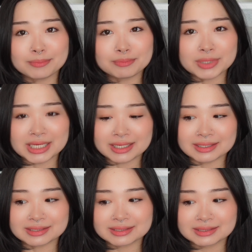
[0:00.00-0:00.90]

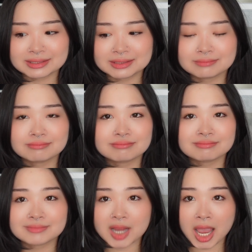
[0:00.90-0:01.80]
because
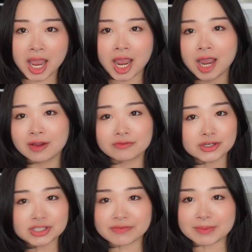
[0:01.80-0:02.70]

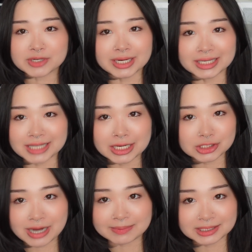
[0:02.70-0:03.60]
first off, I'm Chinese. I
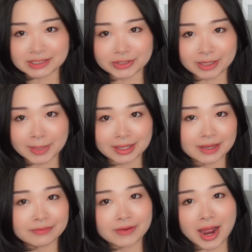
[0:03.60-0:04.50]
use chopsticks every day in my
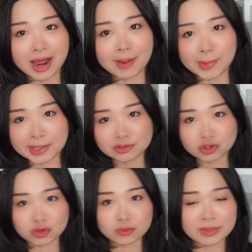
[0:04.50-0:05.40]
life, and
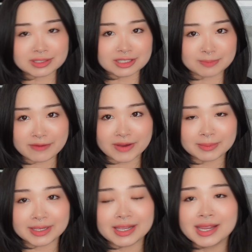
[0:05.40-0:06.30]
so does my
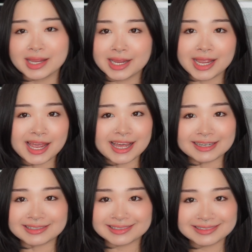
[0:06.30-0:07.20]
family.
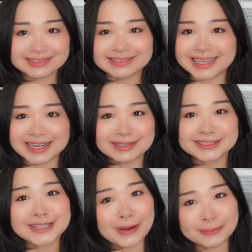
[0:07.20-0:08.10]
And yeah,
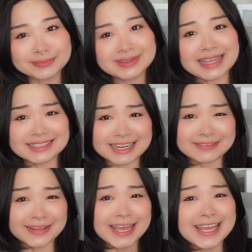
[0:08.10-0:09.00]
so that's kind
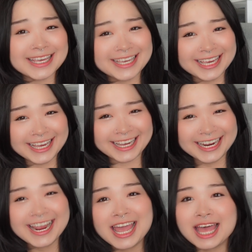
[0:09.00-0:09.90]
of like
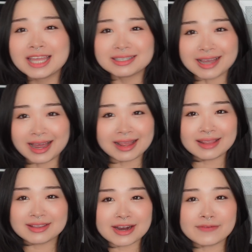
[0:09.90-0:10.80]

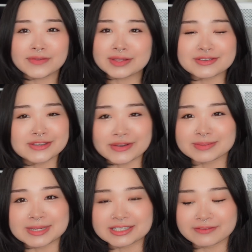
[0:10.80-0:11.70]
I feel like there's no
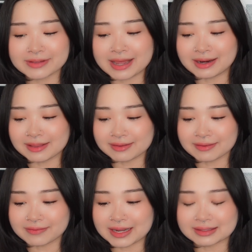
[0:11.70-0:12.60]
explanation for that other than
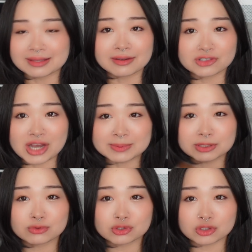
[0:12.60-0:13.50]
the fact that their
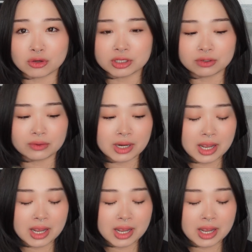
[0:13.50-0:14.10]
chopsticks are so cute.